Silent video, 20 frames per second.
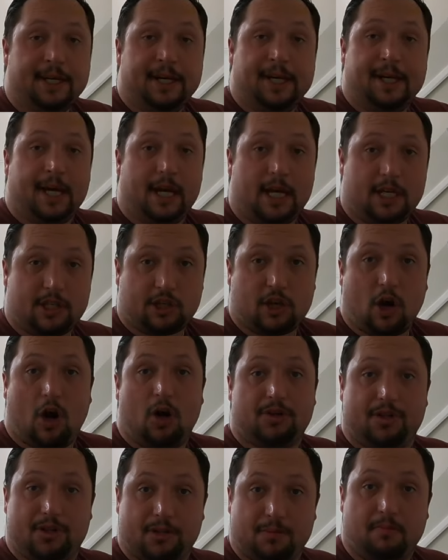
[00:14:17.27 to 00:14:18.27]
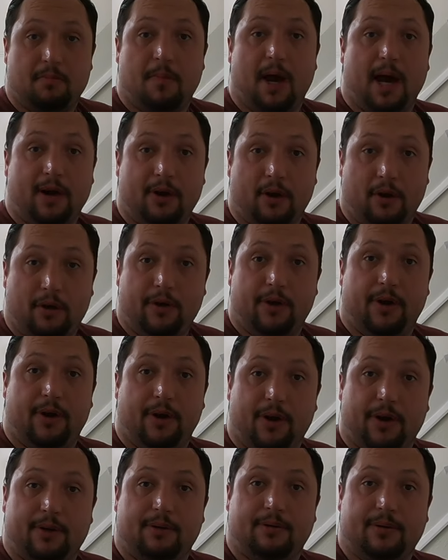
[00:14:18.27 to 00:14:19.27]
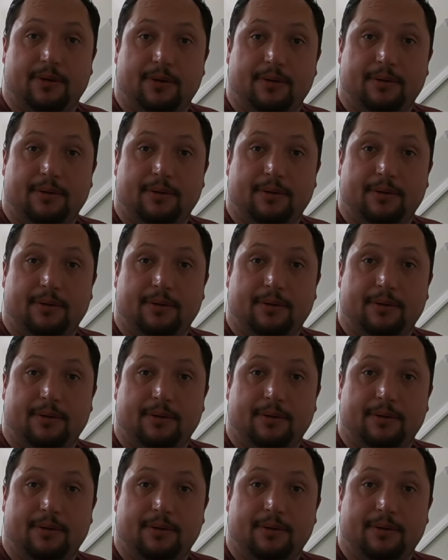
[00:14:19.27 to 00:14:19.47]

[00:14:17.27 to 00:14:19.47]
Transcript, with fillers: is God's man on earth.